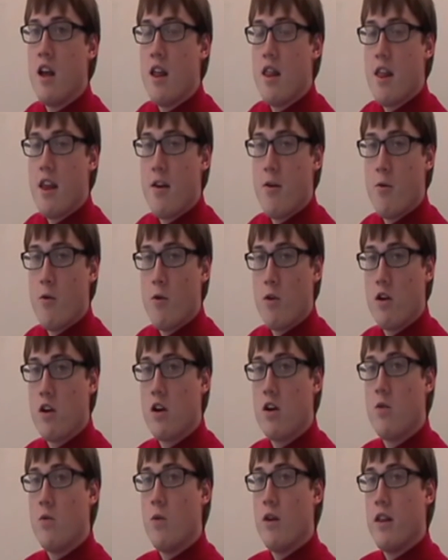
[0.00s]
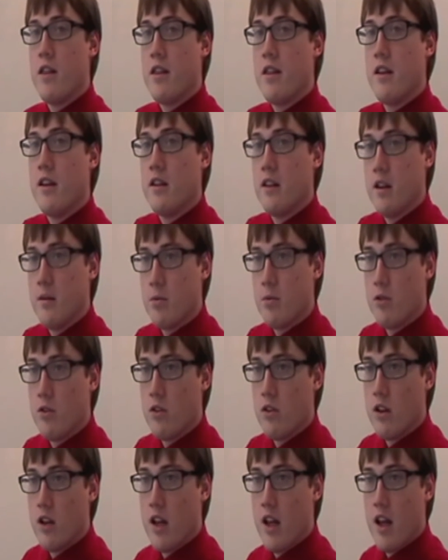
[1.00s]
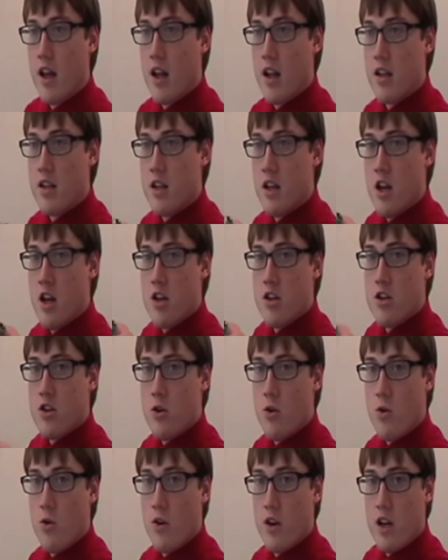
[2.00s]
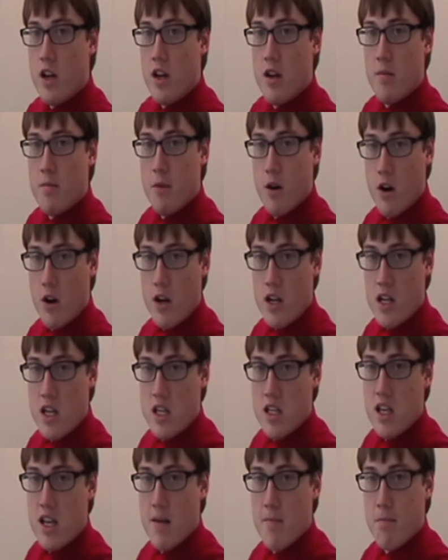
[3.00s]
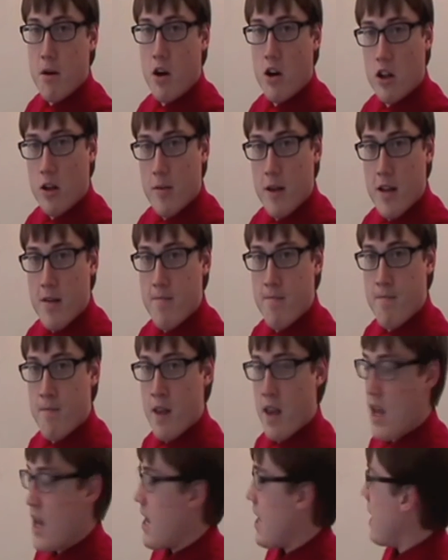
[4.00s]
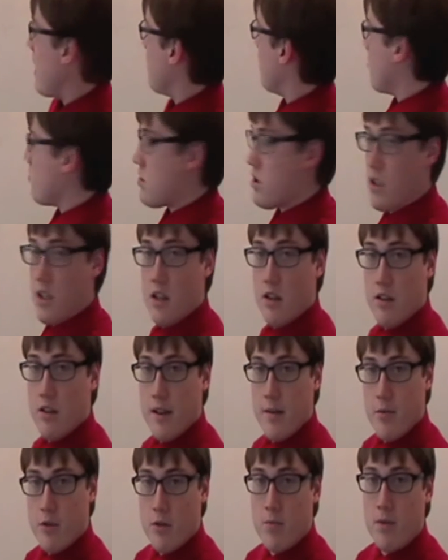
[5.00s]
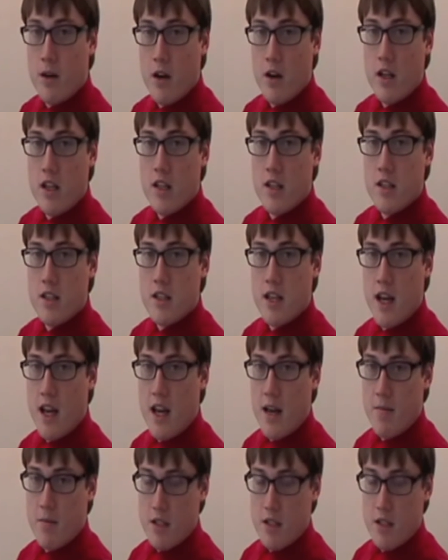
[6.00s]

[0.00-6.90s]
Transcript: They work with the Liberal and Tory parties in Parliament, mostly the Liberal Party at this time.